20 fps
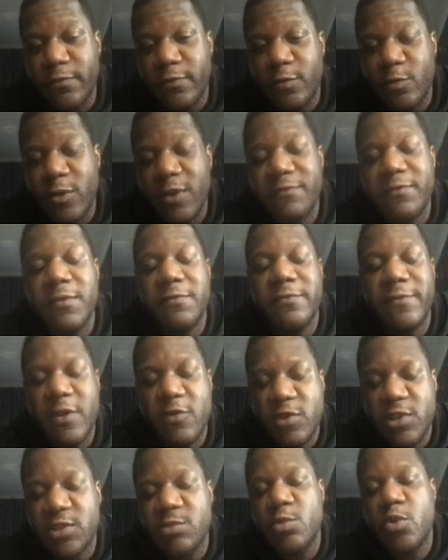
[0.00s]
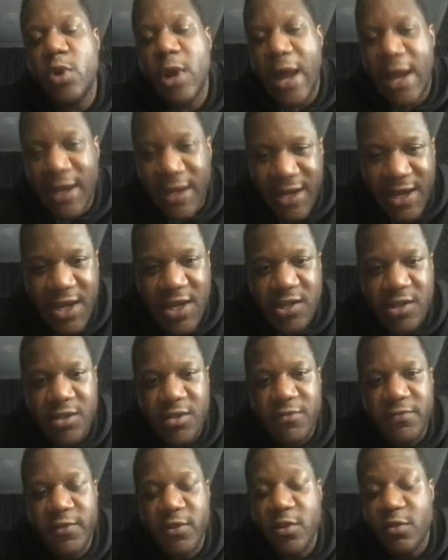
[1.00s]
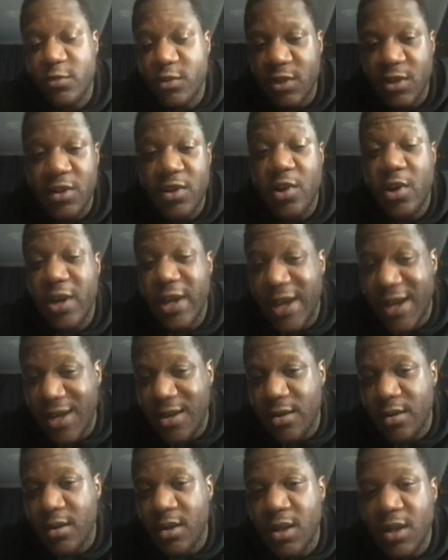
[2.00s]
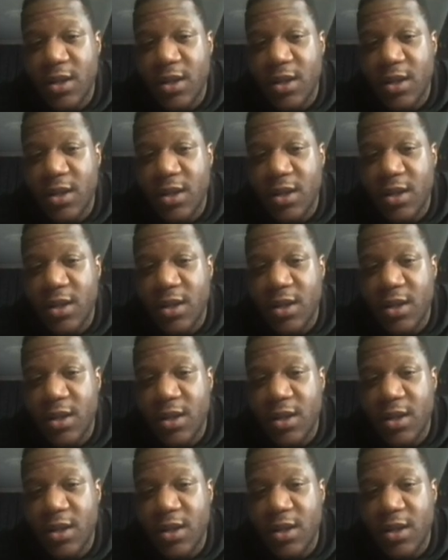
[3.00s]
with very small allocations for those that got in